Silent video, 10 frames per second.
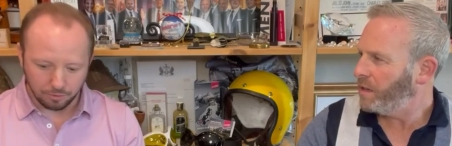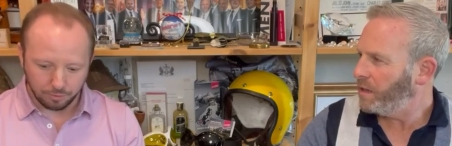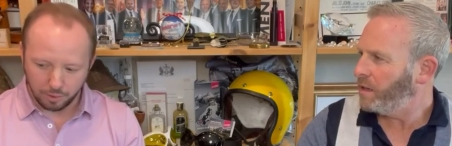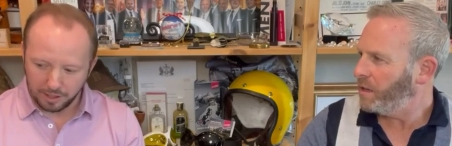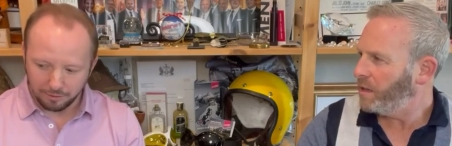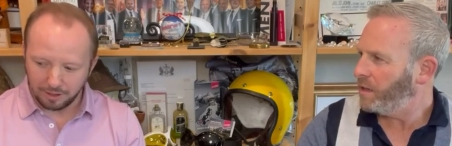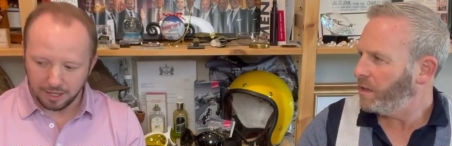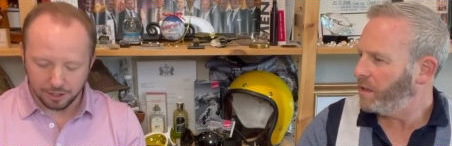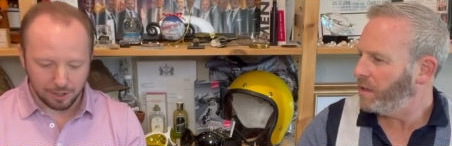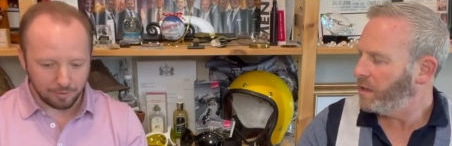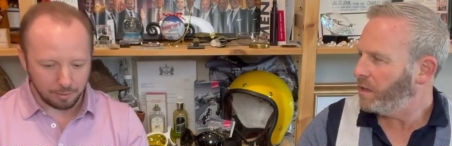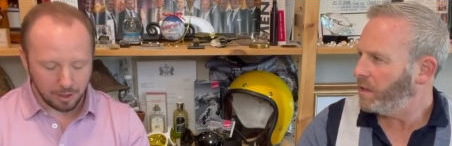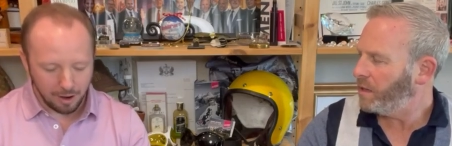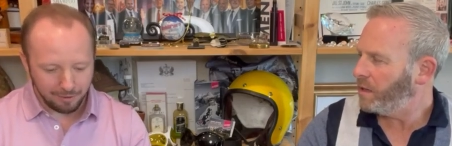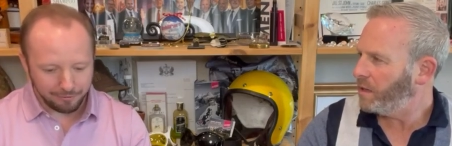Speaker 1: brilliant relationship from the
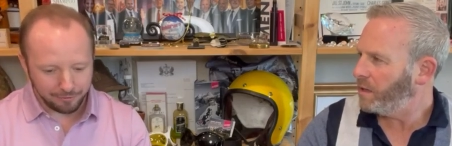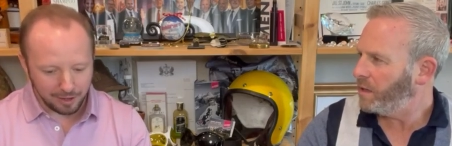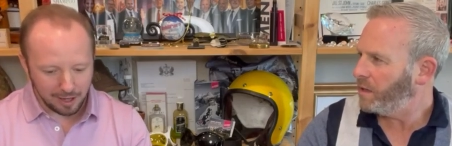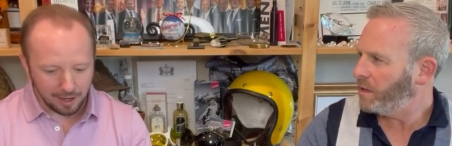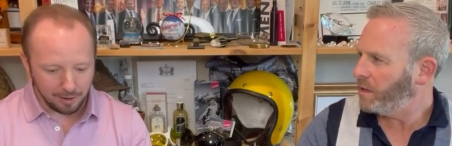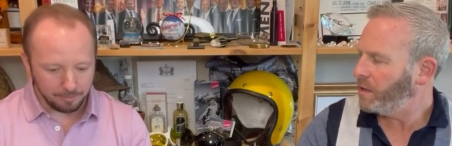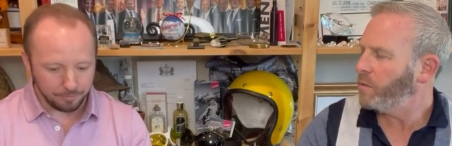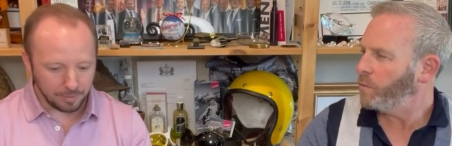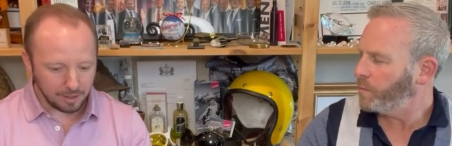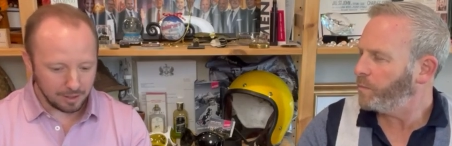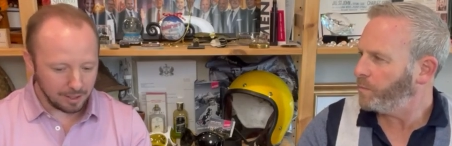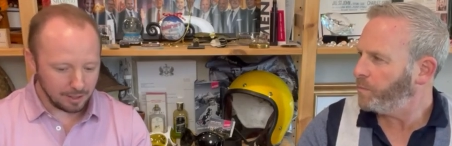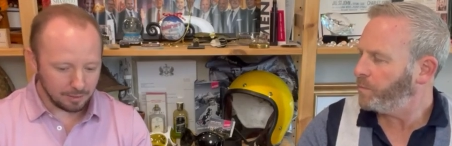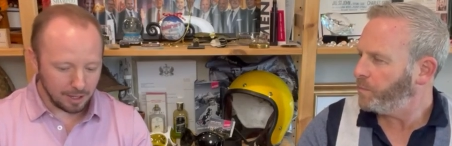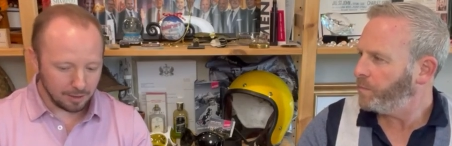off,
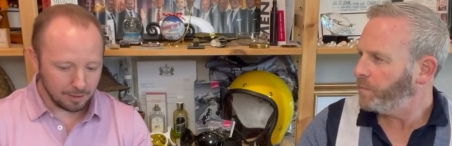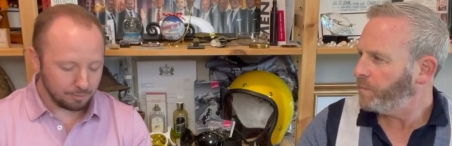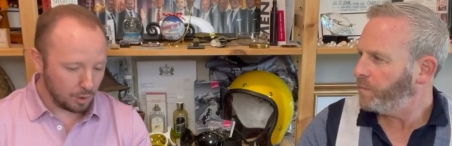and